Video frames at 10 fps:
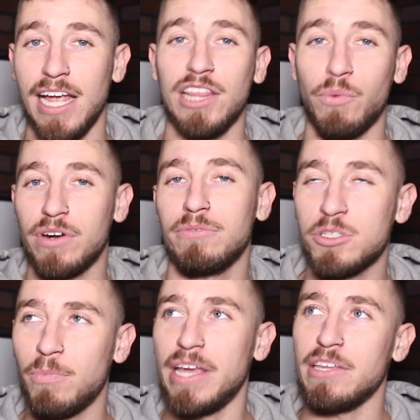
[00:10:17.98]
And the way
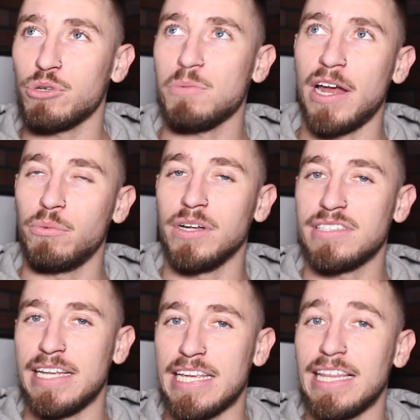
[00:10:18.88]
that he responded
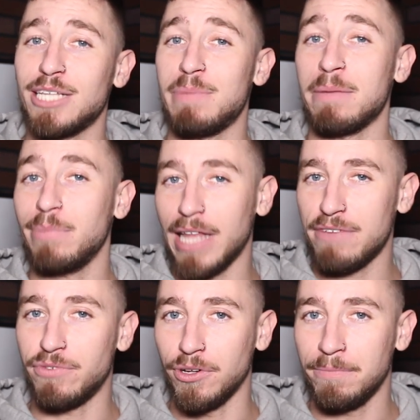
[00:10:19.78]
was that he likes being
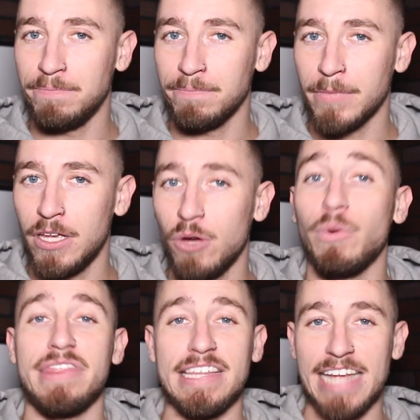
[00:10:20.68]
playful
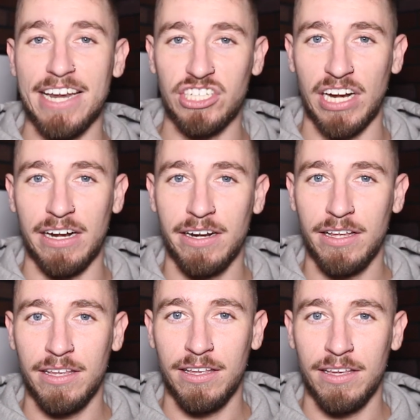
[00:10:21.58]
with the tension.
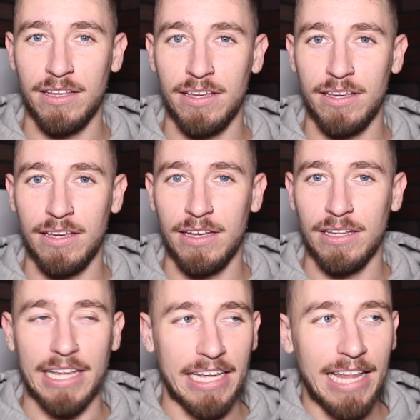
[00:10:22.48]

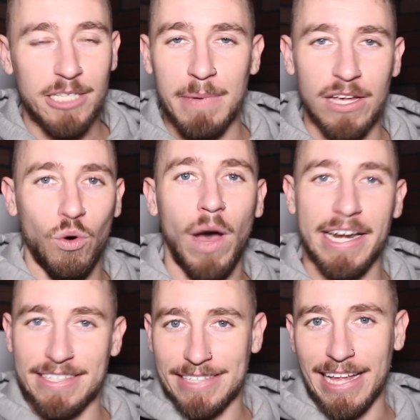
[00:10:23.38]
Like he likes being
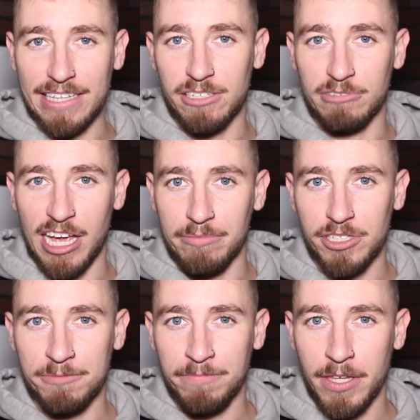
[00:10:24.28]
quiet and silent
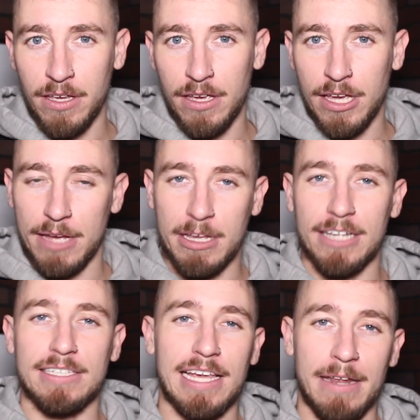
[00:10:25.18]
sometimes
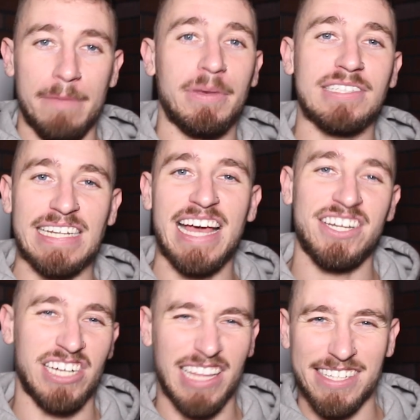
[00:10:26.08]
because it builds that
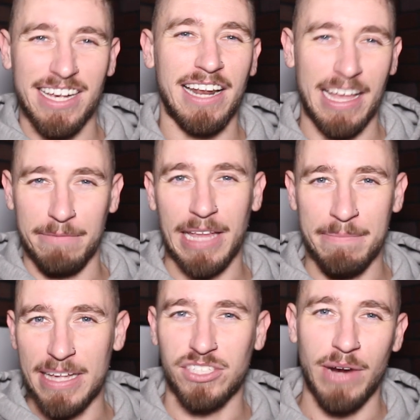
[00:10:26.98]
tension. He likes kind of
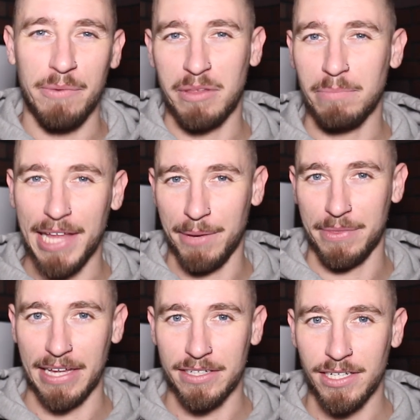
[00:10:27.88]
like messing around with it and playing
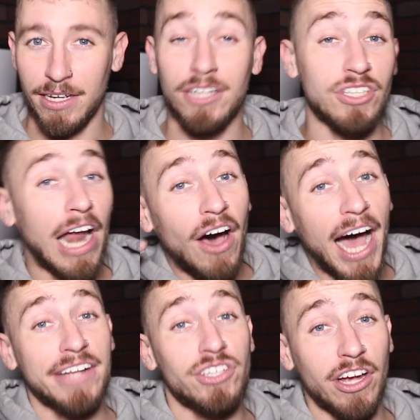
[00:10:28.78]
with it. So now
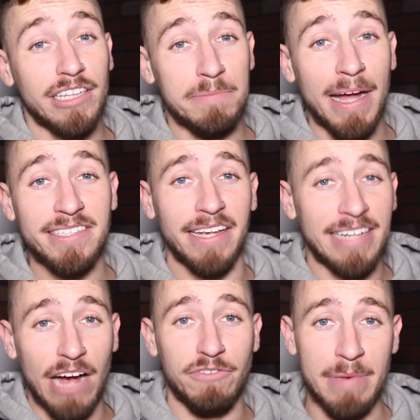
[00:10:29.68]
I took on this
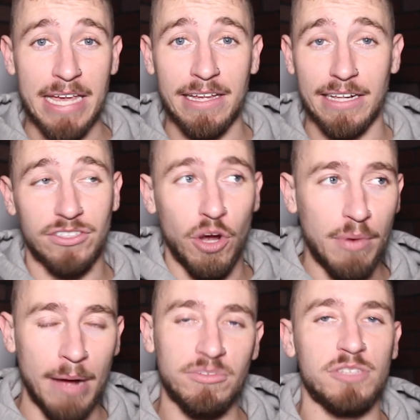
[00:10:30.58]
mindset. Now for me, it's no
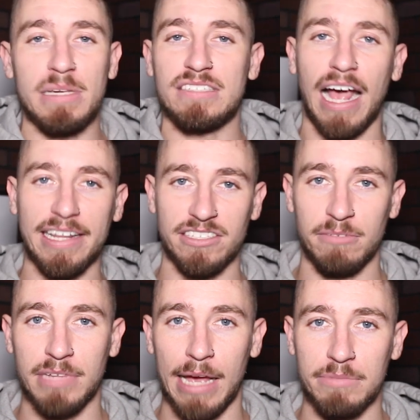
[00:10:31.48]
problem. Just be silent
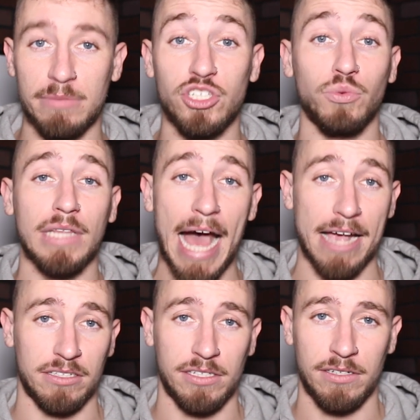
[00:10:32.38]
sometimes and just
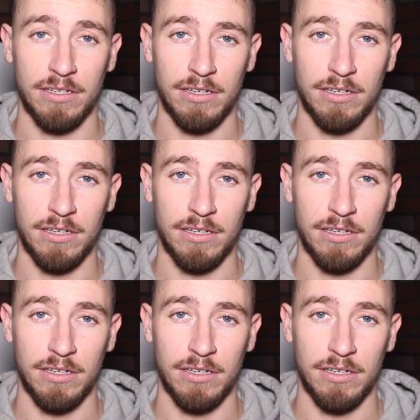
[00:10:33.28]
relax.